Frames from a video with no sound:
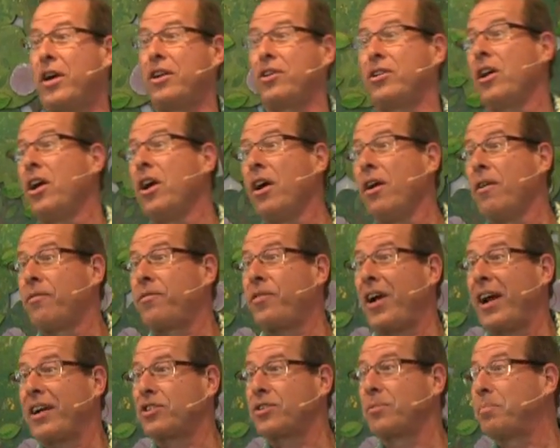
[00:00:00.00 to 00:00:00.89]
and
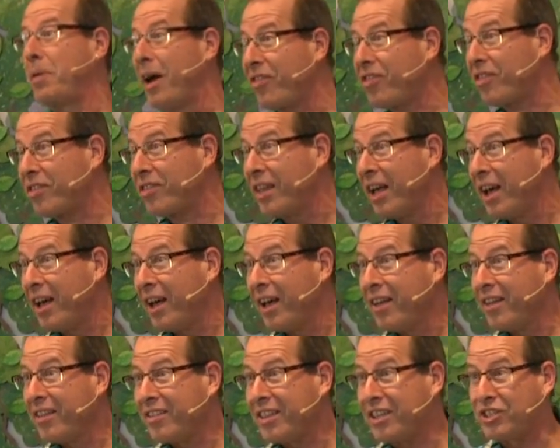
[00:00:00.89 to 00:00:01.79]
fractured, but
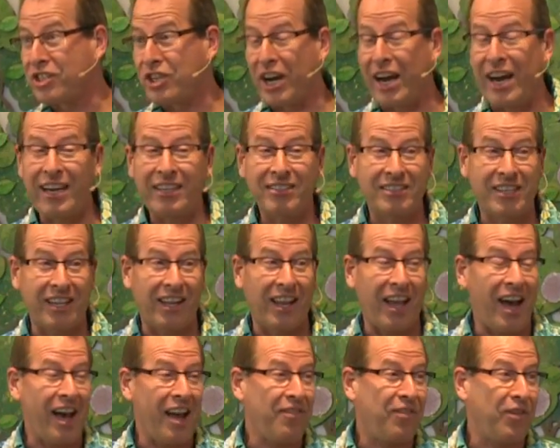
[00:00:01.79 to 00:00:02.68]
the child's
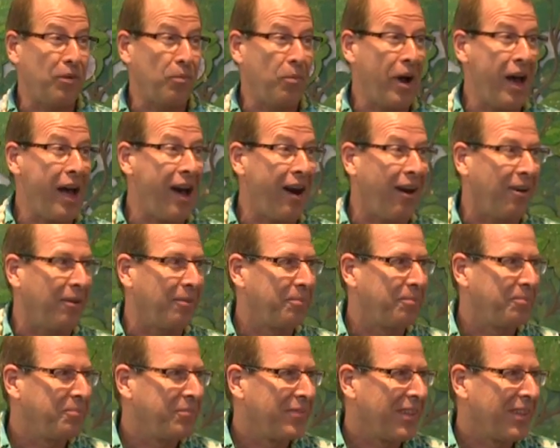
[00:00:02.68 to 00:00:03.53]
alive and well.